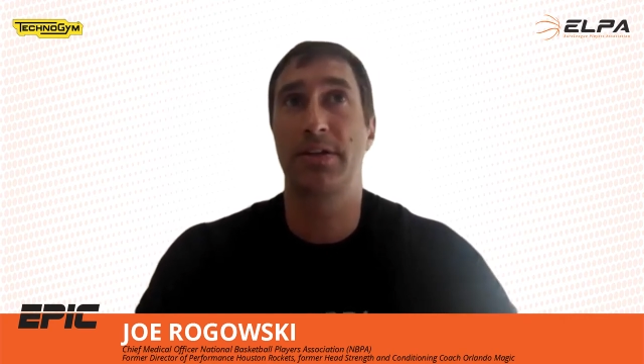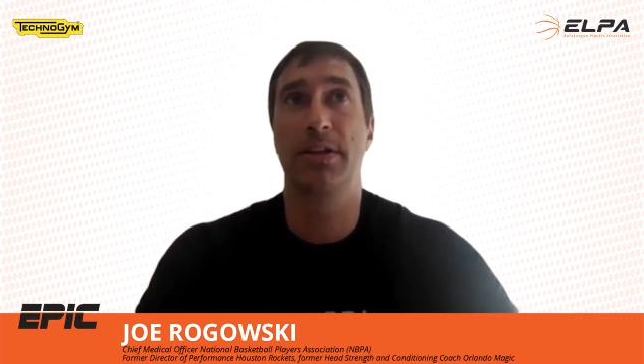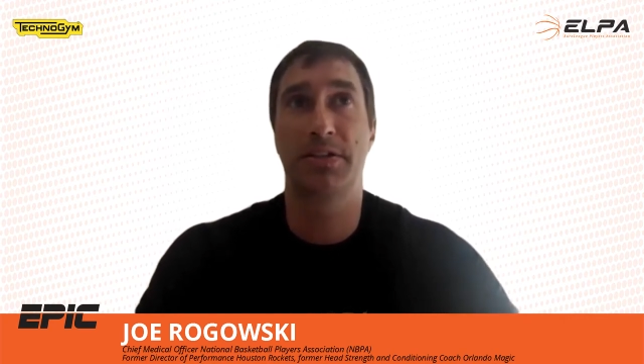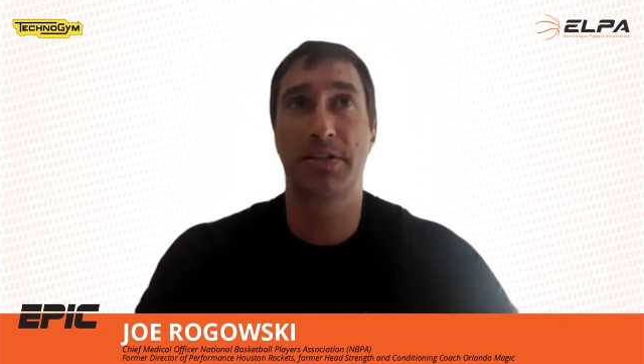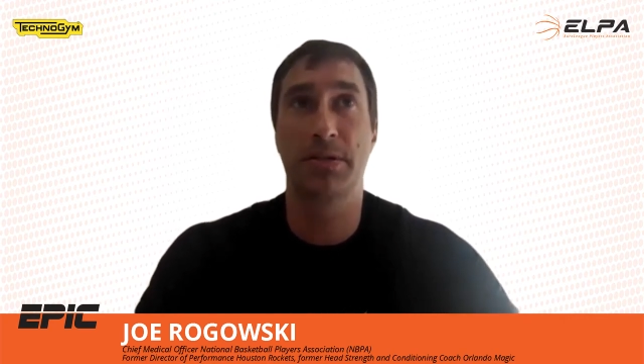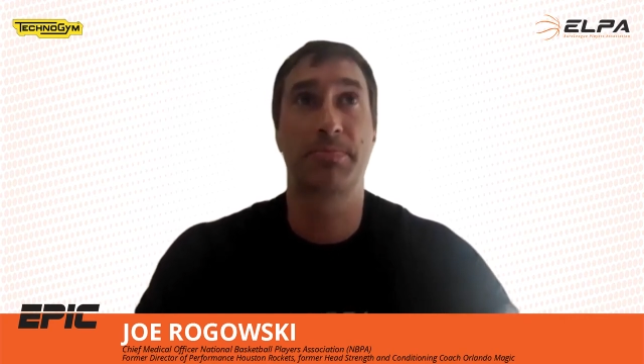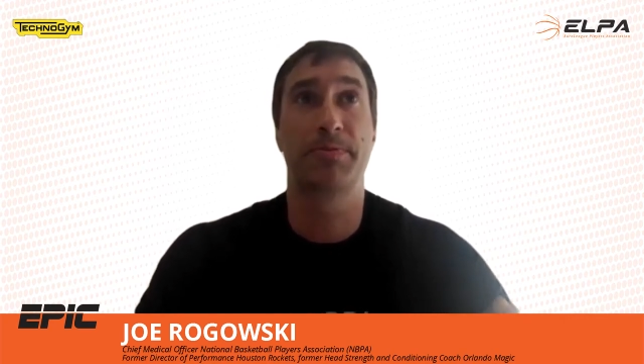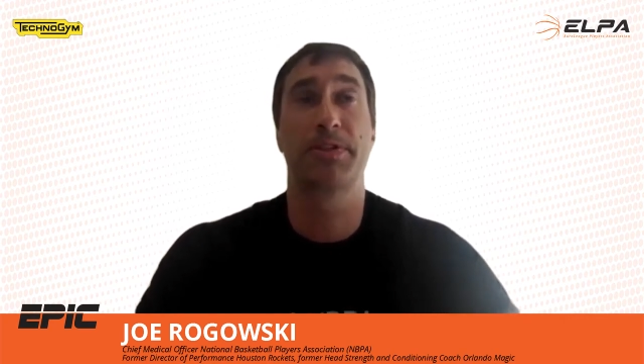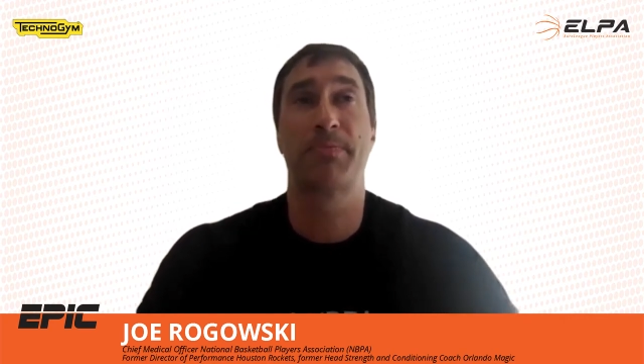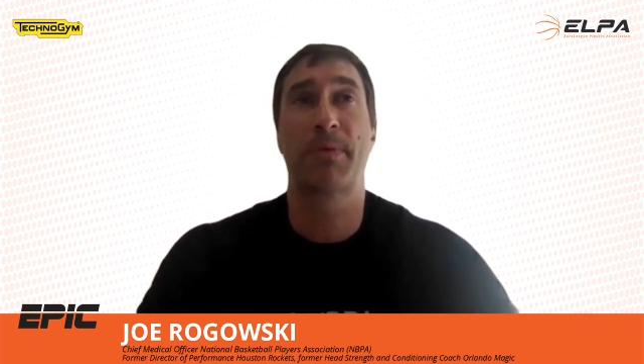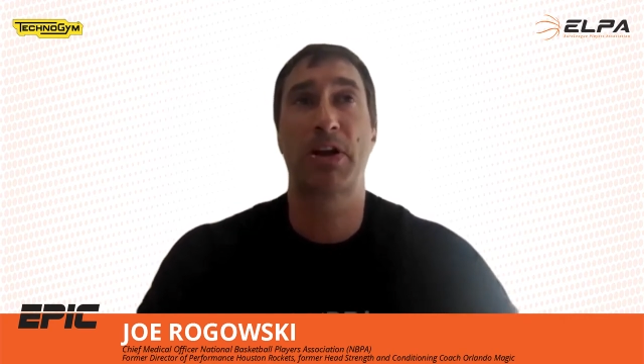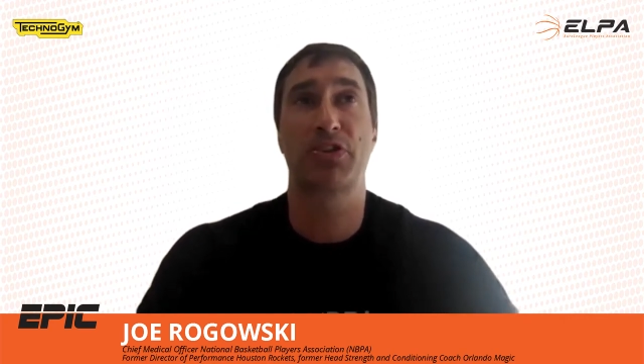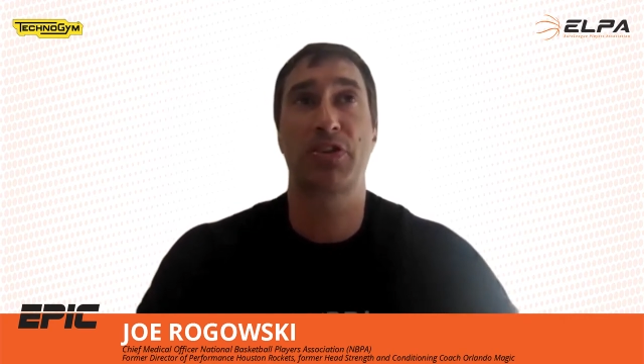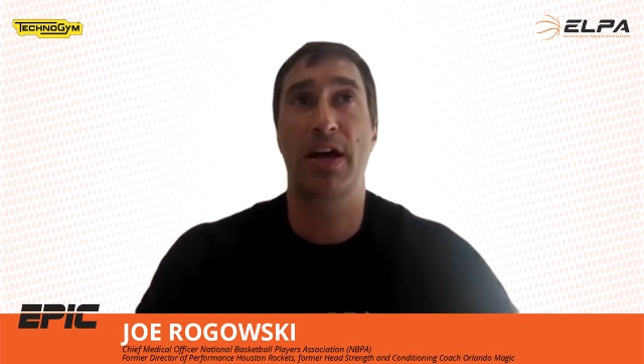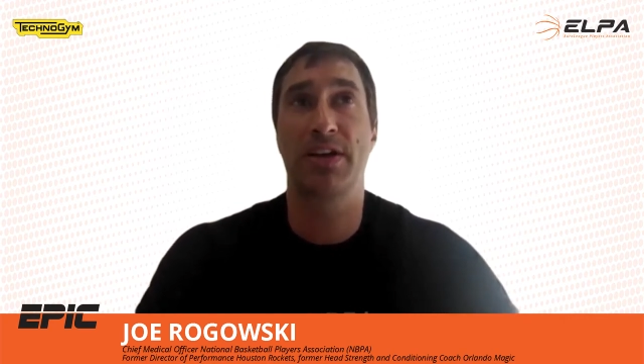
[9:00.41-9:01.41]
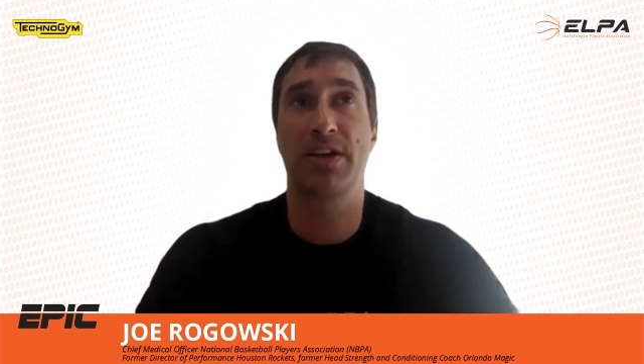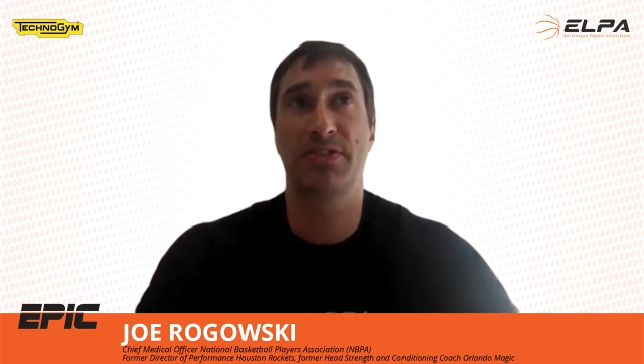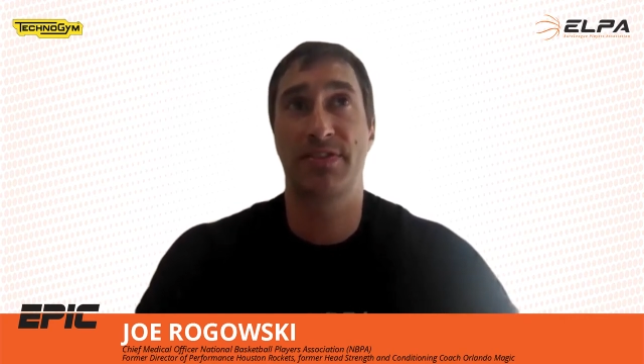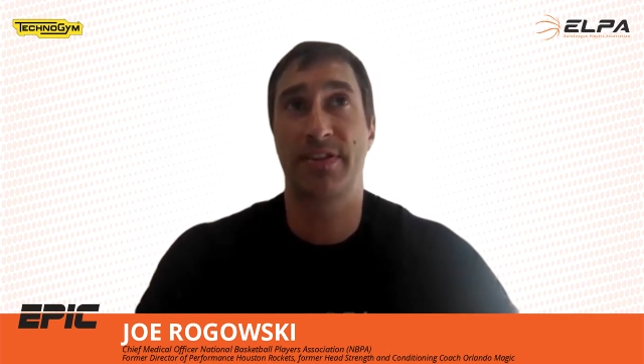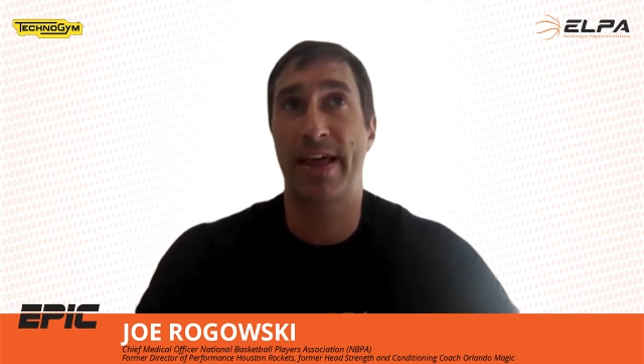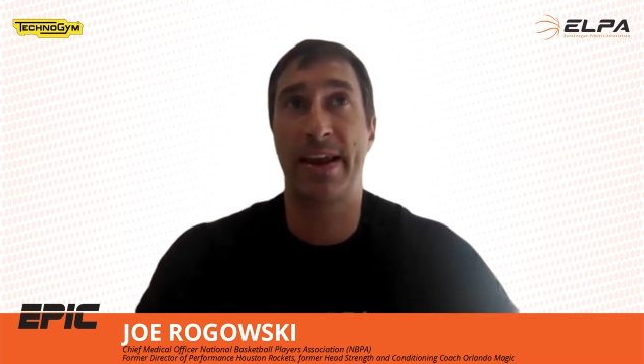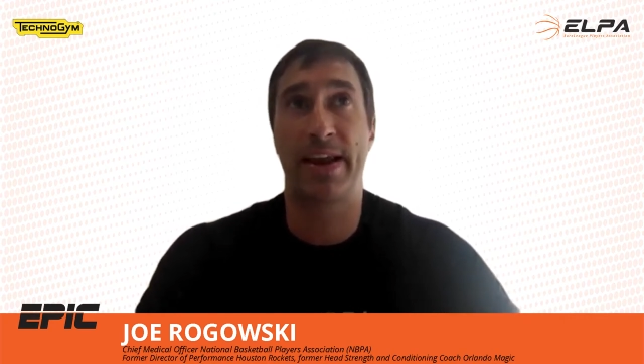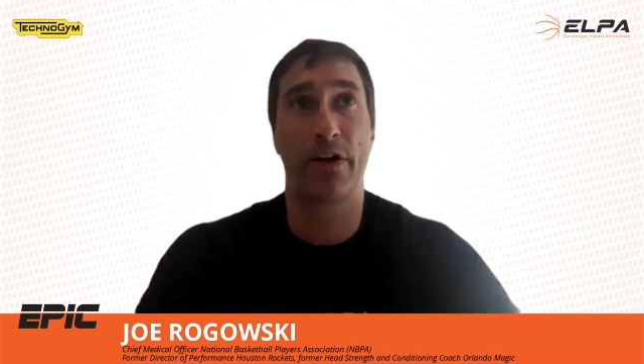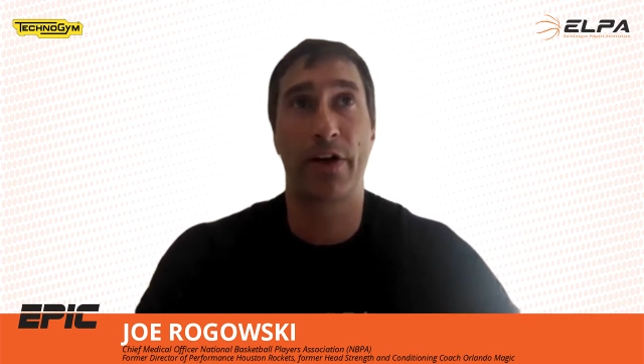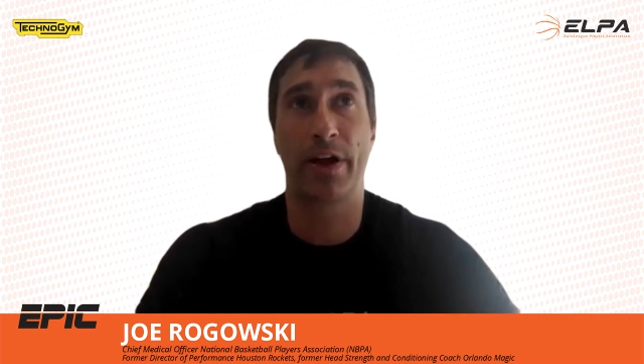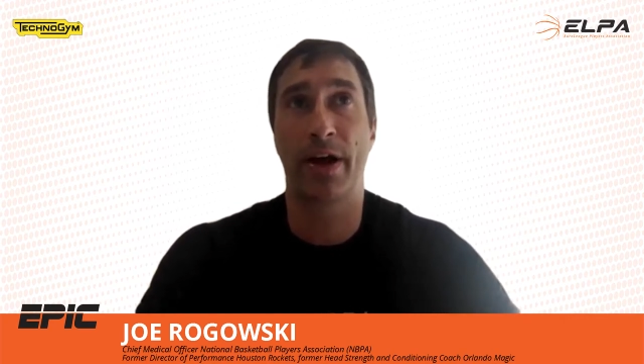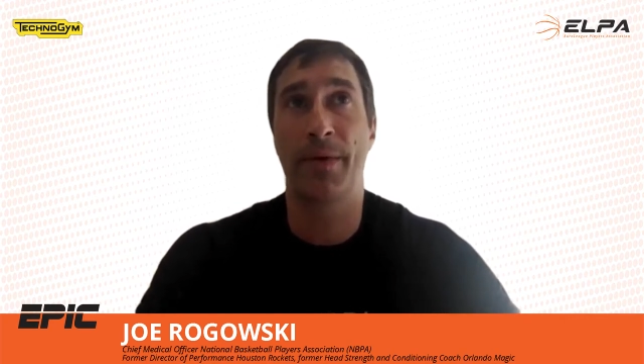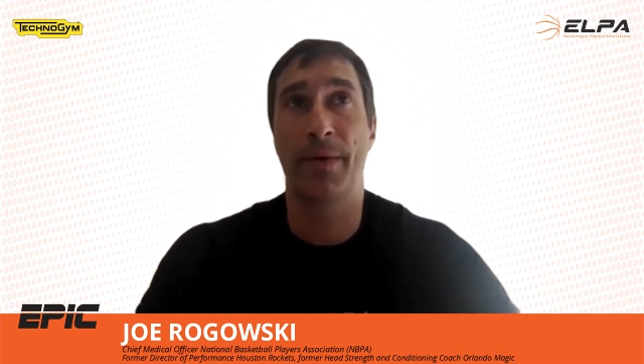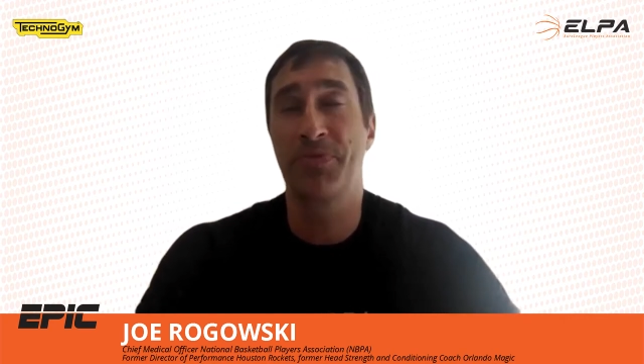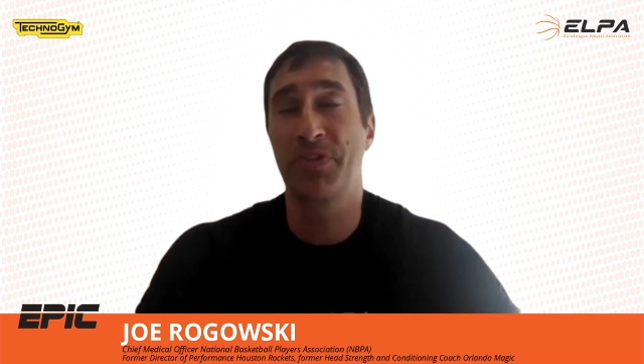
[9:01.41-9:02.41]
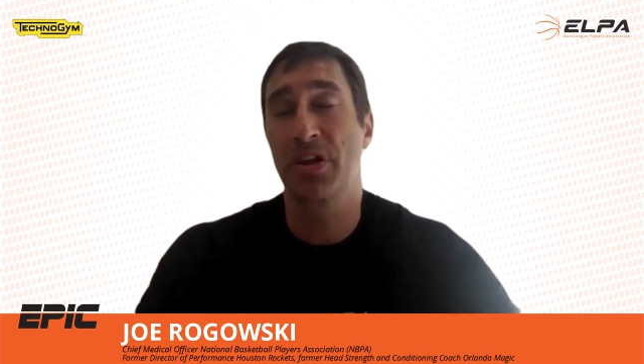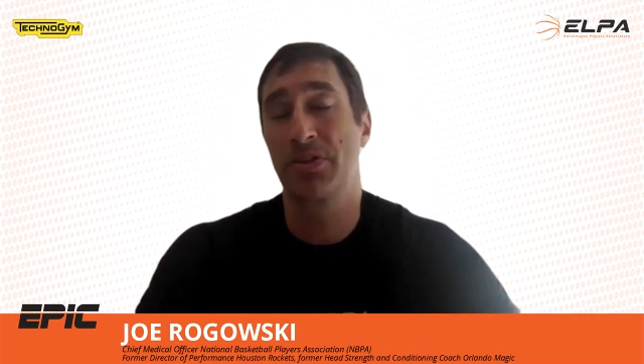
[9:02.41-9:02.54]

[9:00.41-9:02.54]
specializes in that area.